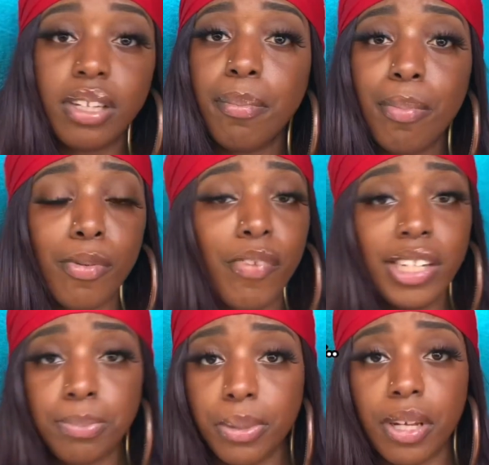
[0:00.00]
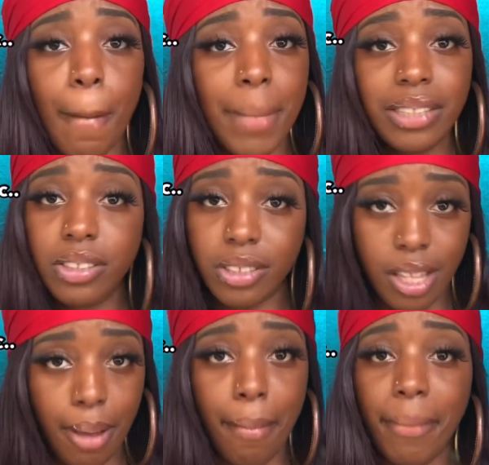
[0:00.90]
Look them up on Facebook, message
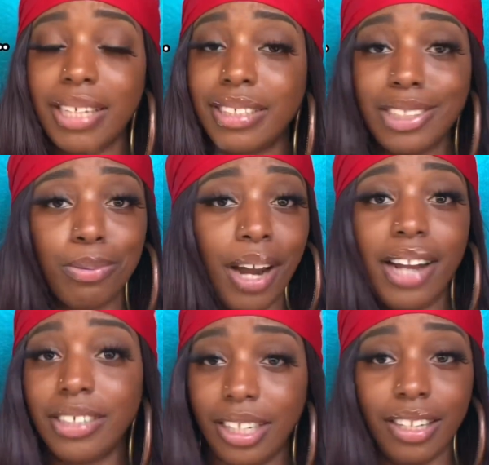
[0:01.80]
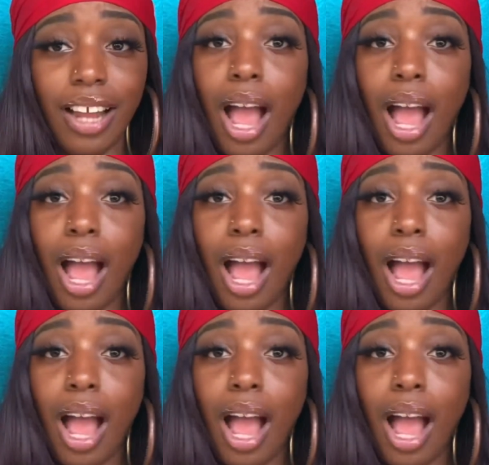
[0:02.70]
them, because that's what I did.